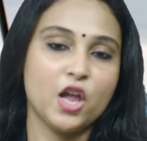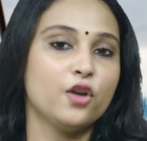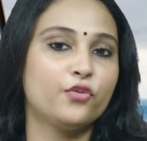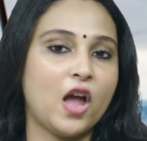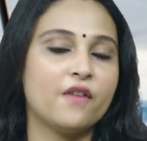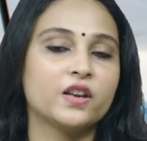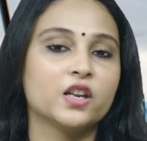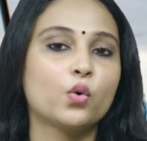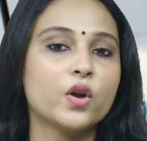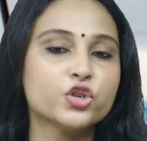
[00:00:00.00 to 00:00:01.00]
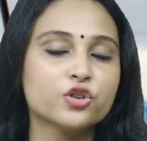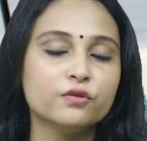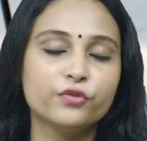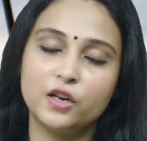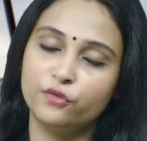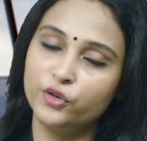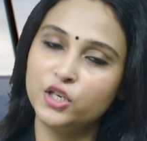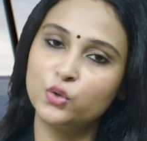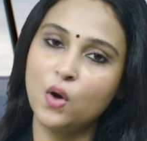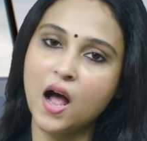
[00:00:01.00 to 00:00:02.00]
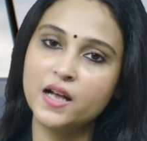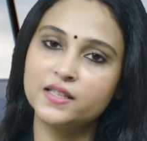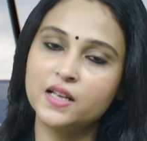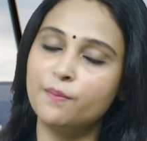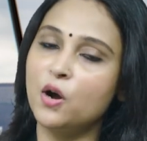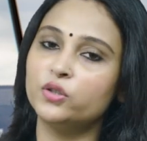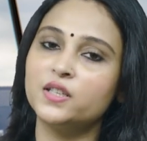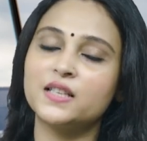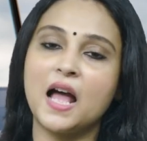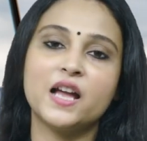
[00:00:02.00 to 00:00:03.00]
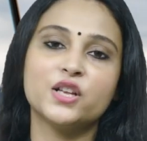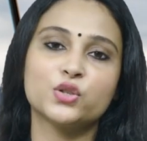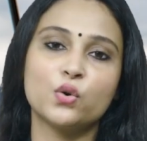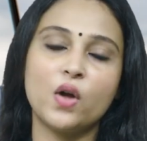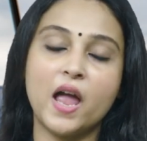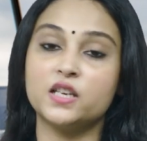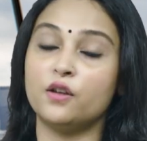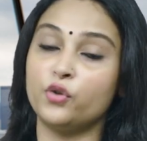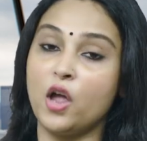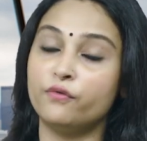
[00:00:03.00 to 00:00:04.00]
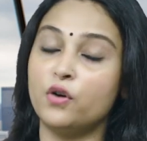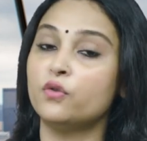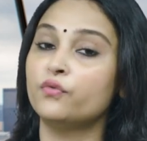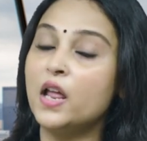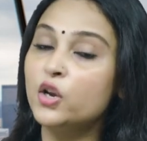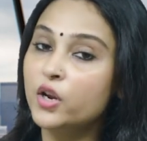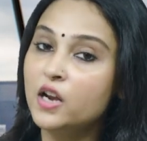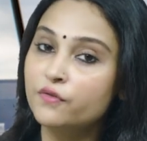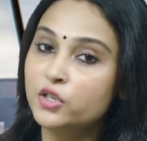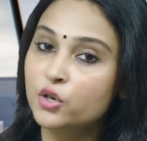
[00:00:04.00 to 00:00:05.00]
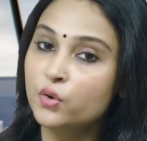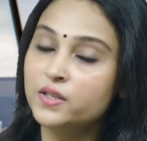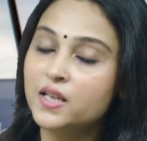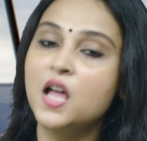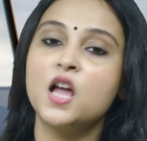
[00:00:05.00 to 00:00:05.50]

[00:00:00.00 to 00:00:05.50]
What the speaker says: If you have any question, feel free to ask about this ISO, and if you have found value in our videos,